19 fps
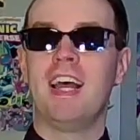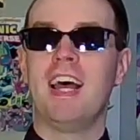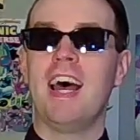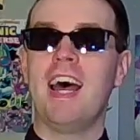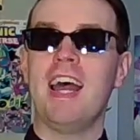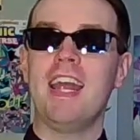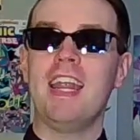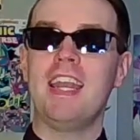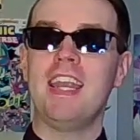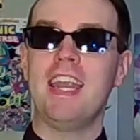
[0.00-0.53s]

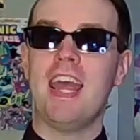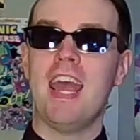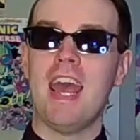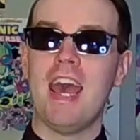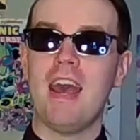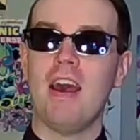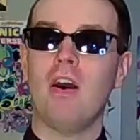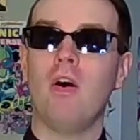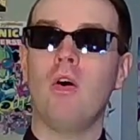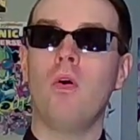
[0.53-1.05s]
and
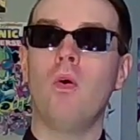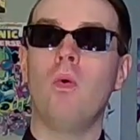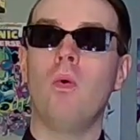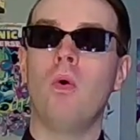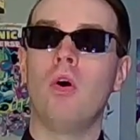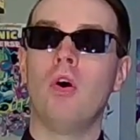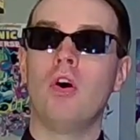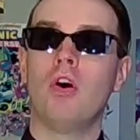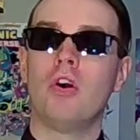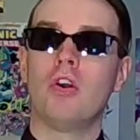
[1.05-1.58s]
now
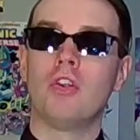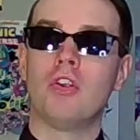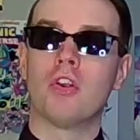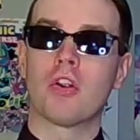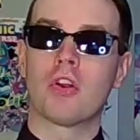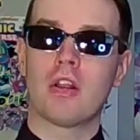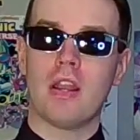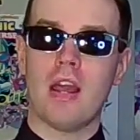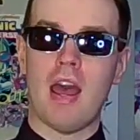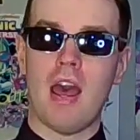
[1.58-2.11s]
you're
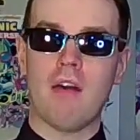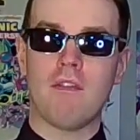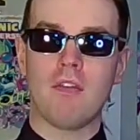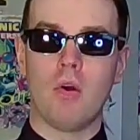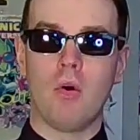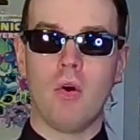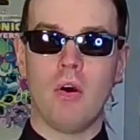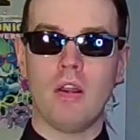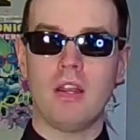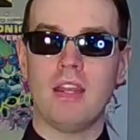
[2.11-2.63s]
gonna have an
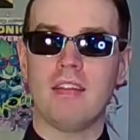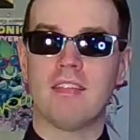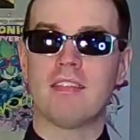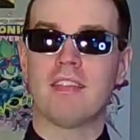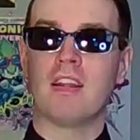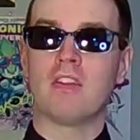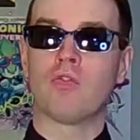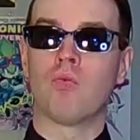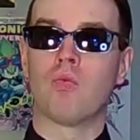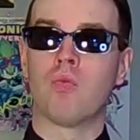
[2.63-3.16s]
audience
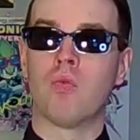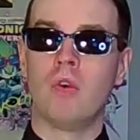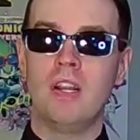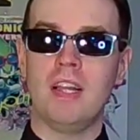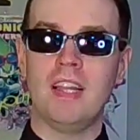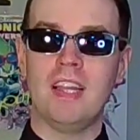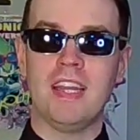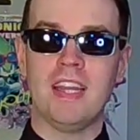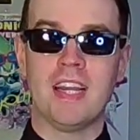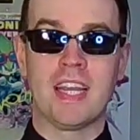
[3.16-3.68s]
that's
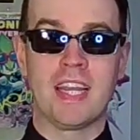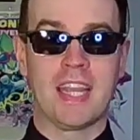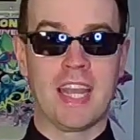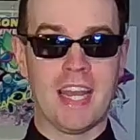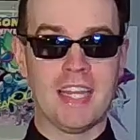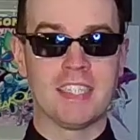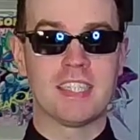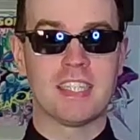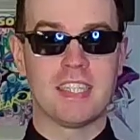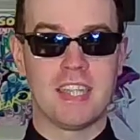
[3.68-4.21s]
really
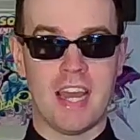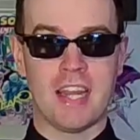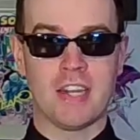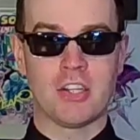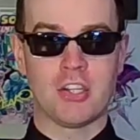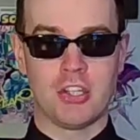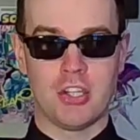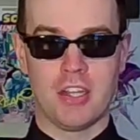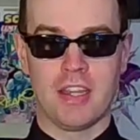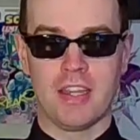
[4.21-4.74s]
against that
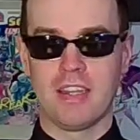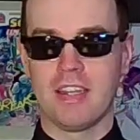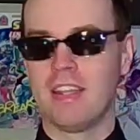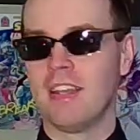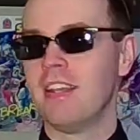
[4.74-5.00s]
shit.